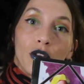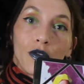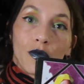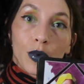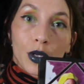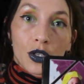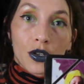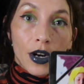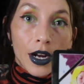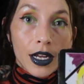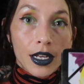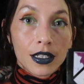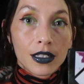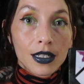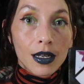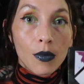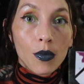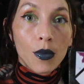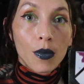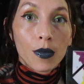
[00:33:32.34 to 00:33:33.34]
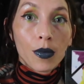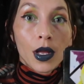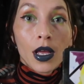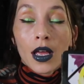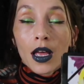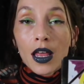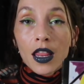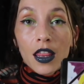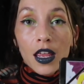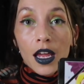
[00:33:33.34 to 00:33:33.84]
you've betrayed
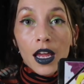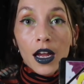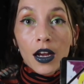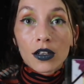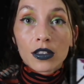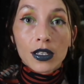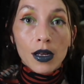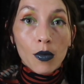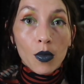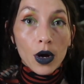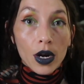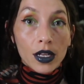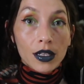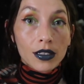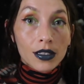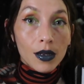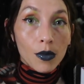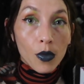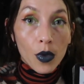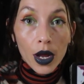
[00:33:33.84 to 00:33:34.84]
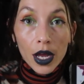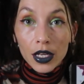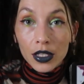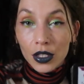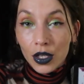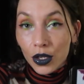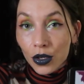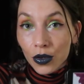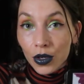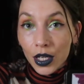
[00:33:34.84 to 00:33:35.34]
something or someone in some way,
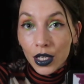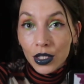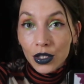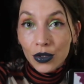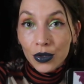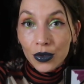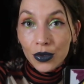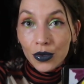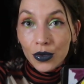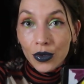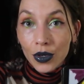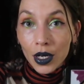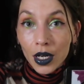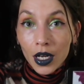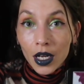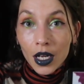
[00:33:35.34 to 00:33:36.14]
so you need to